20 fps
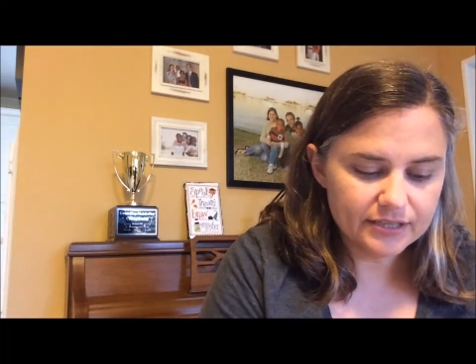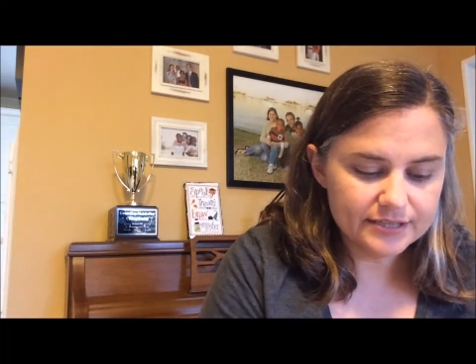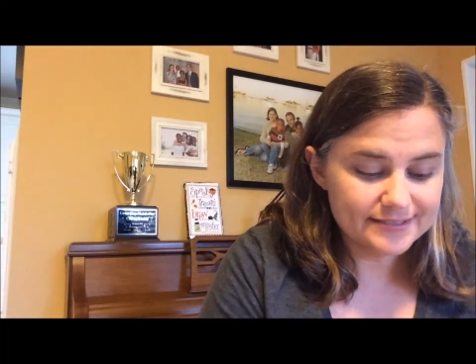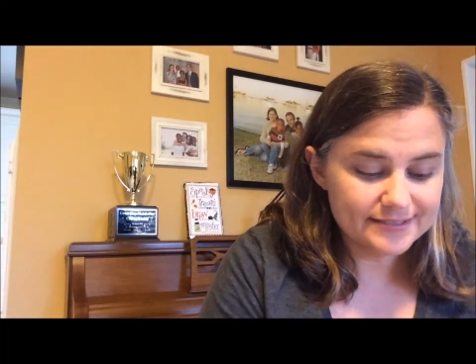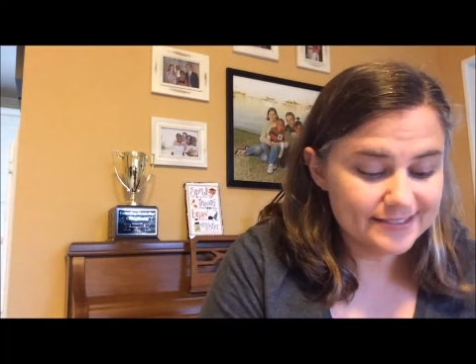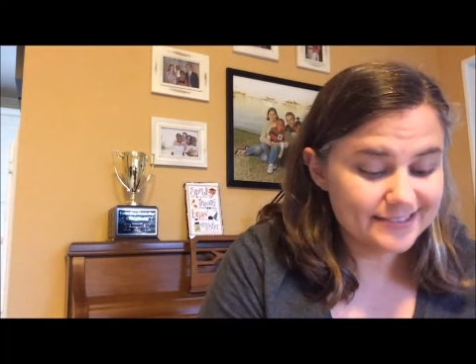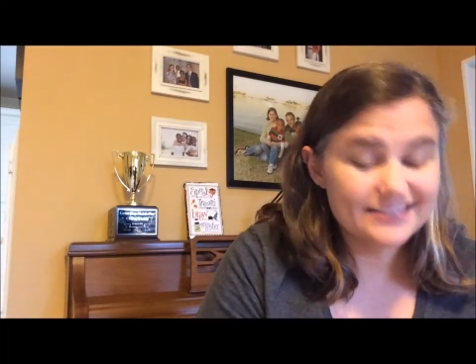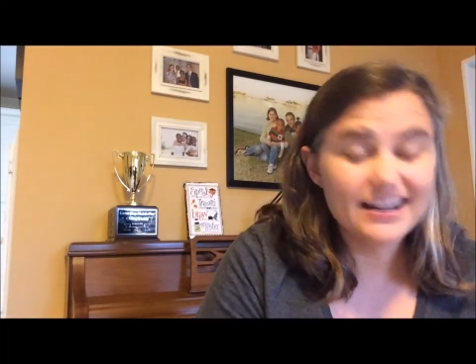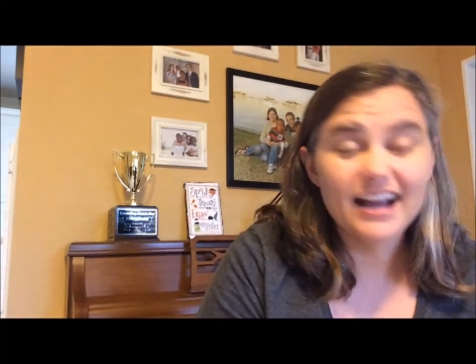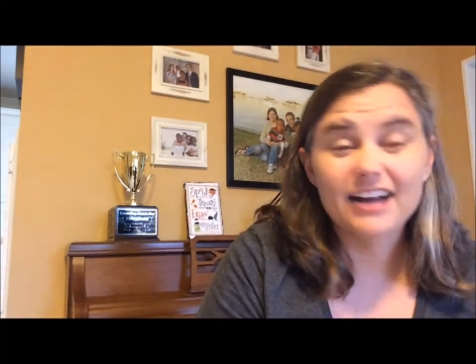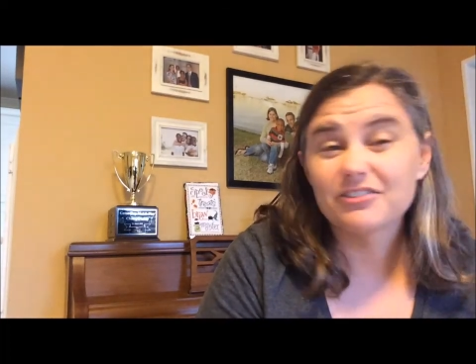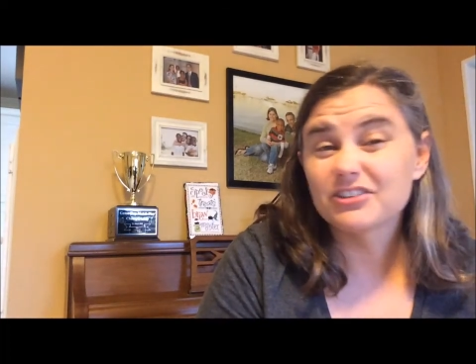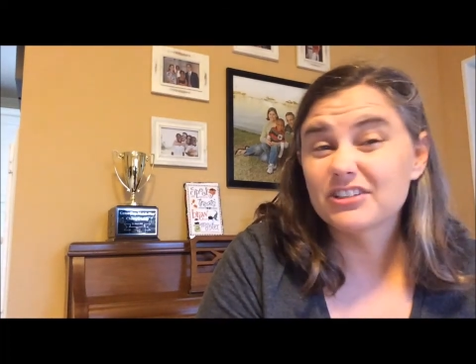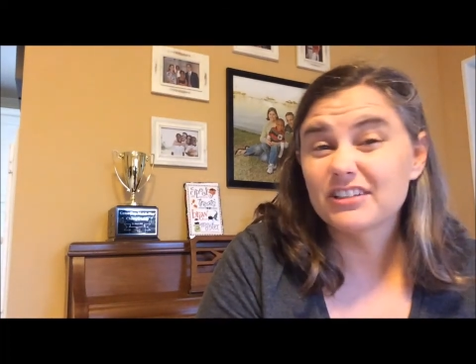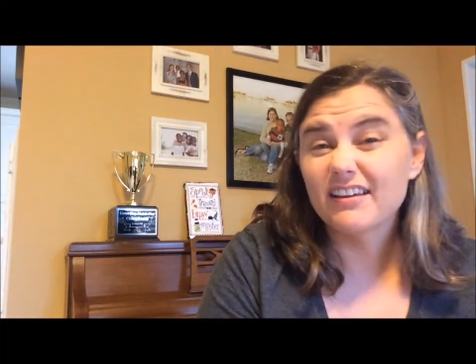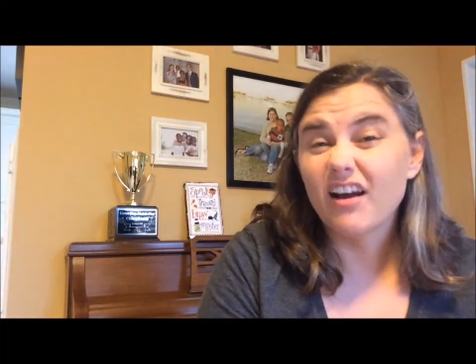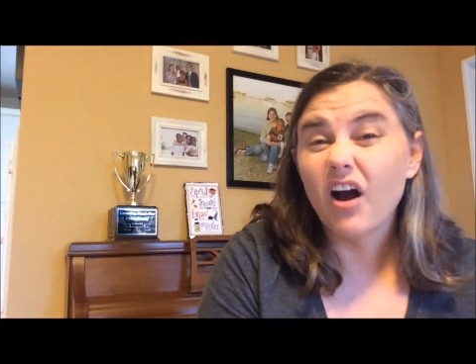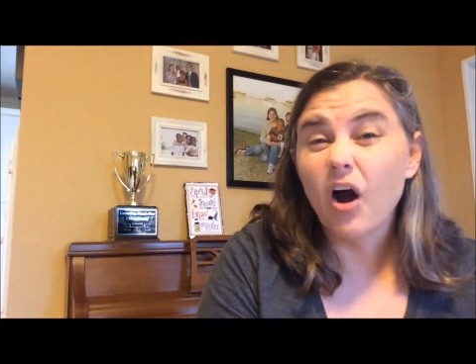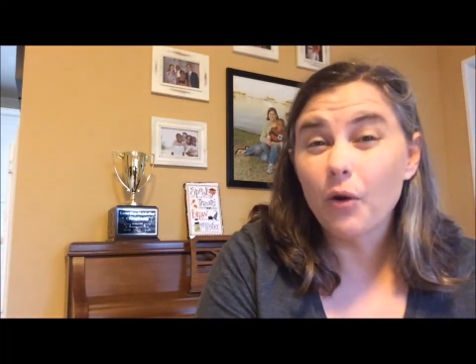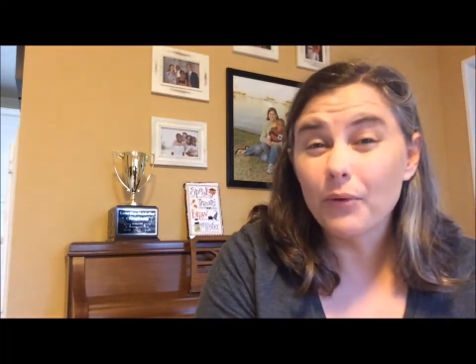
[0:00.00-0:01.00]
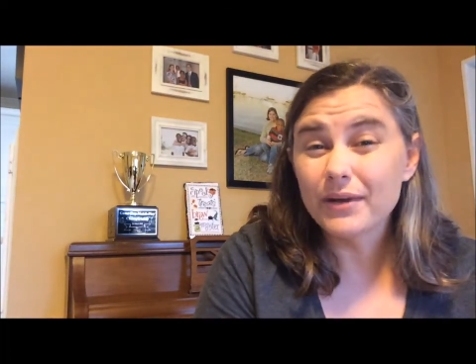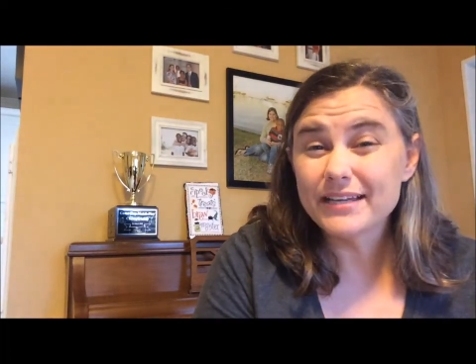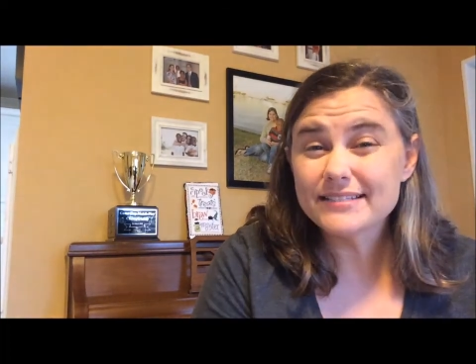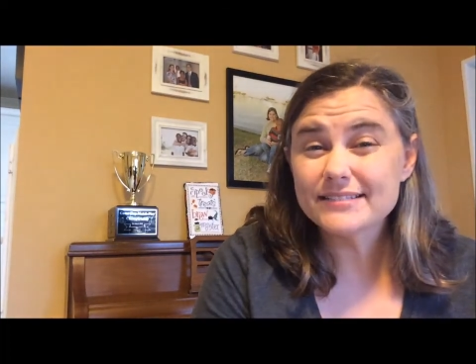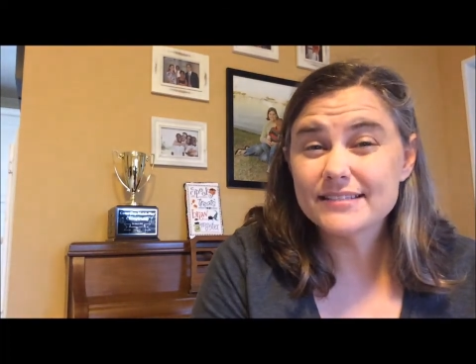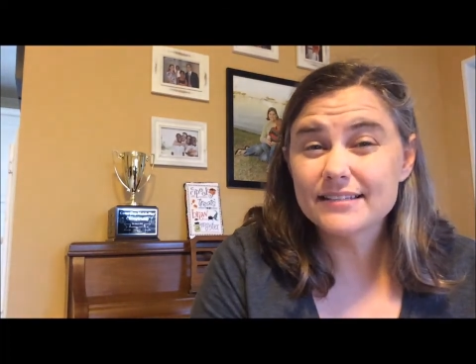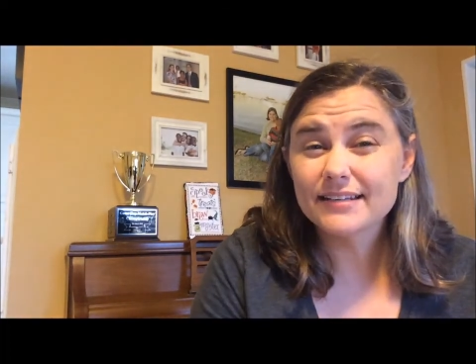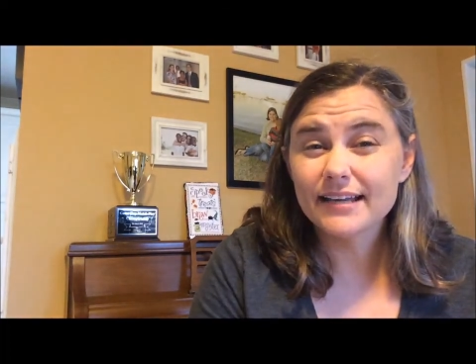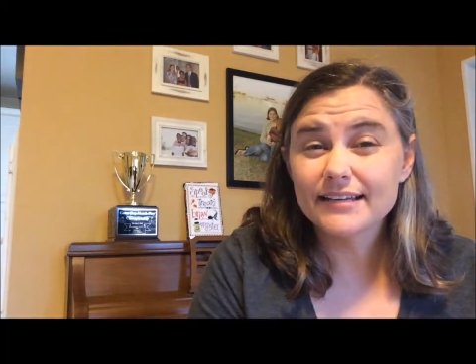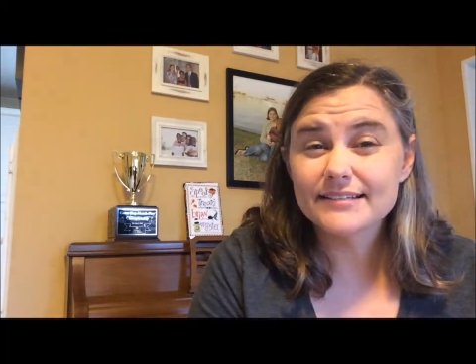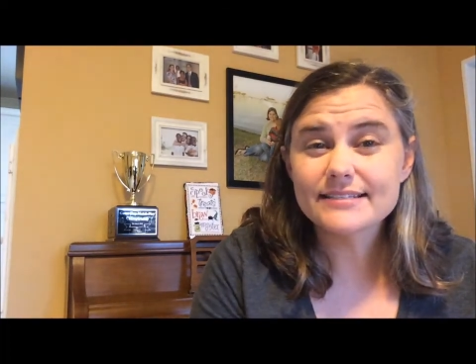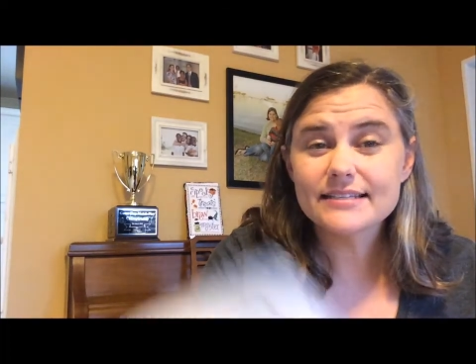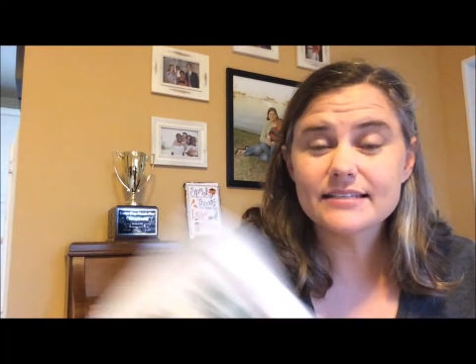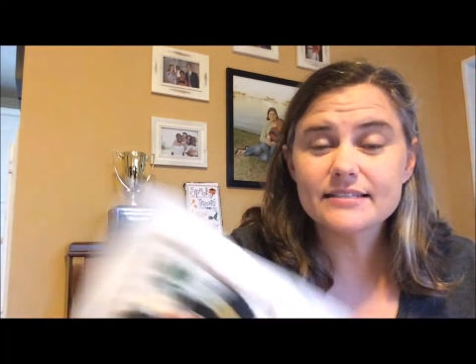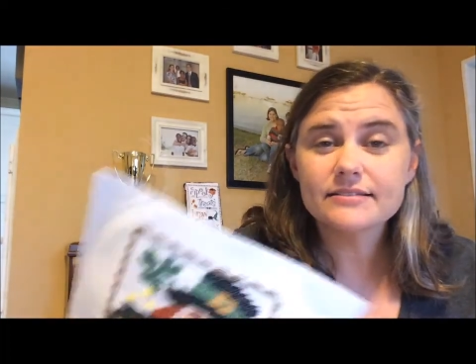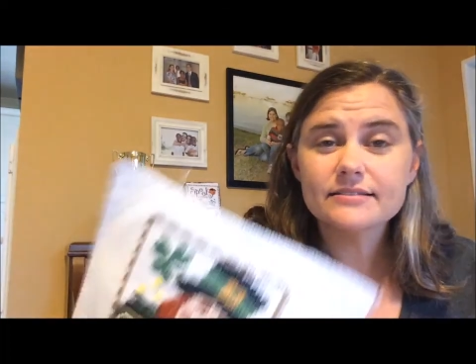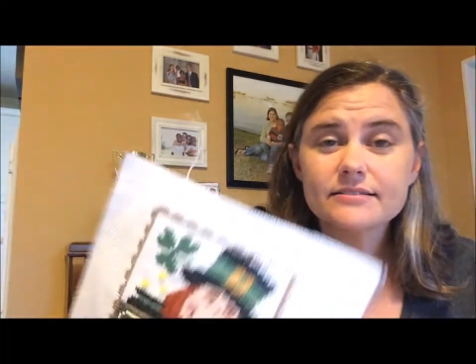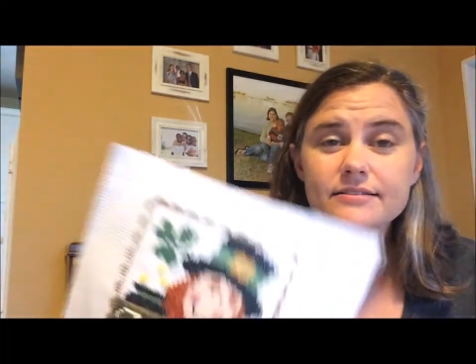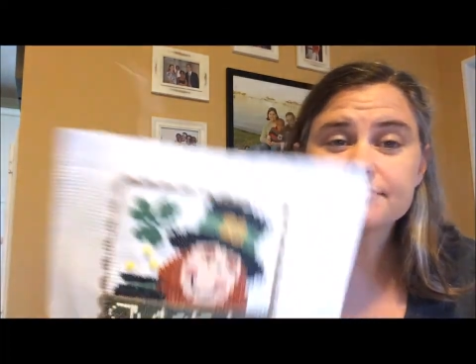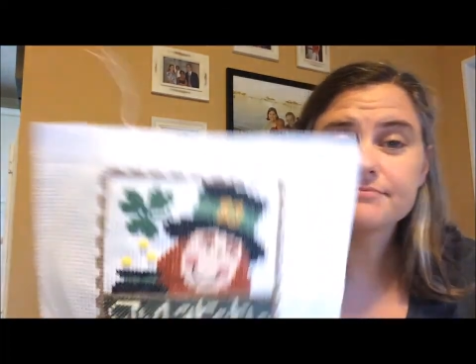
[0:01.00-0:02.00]
because it's not really always the
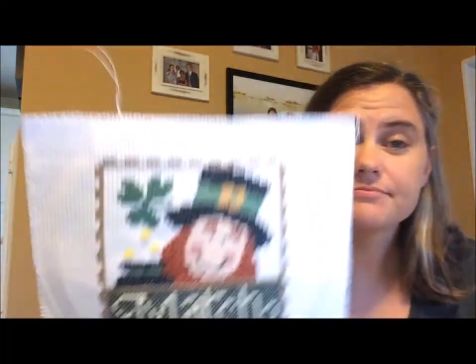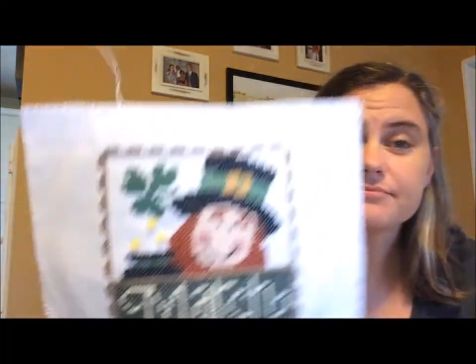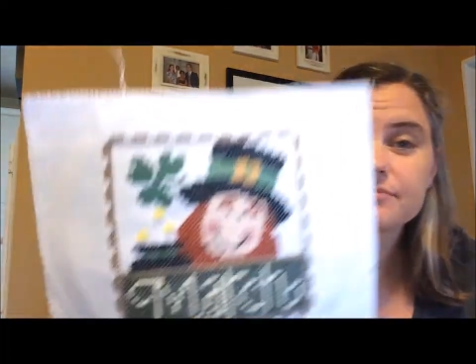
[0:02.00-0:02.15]
nicest.